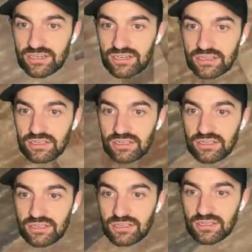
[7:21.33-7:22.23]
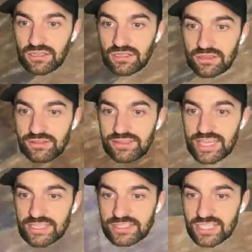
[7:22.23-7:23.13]
Oh, no.
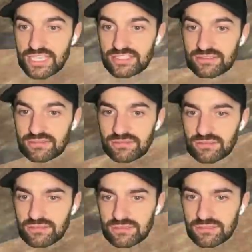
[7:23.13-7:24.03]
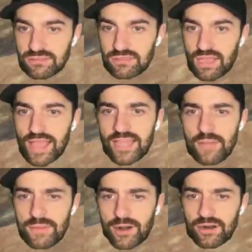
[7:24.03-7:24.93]
This is... Hi,
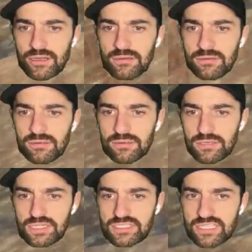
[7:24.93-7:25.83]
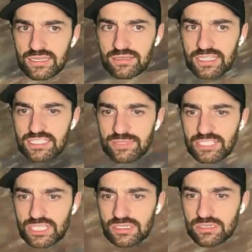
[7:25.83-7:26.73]
Capybara. Good to see you. Nice to
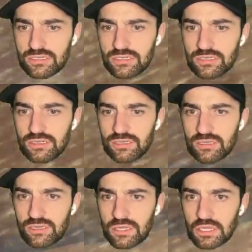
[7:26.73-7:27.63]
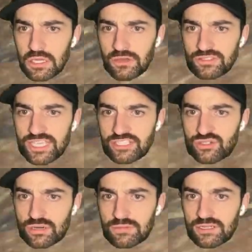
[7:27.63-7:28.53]
meet you.
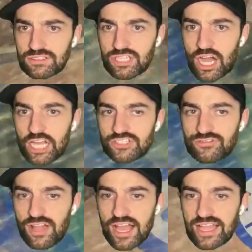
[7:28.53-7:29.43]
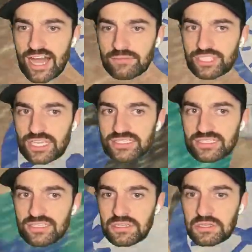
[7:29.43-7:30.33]
Sandstorm. Dodge flying objects.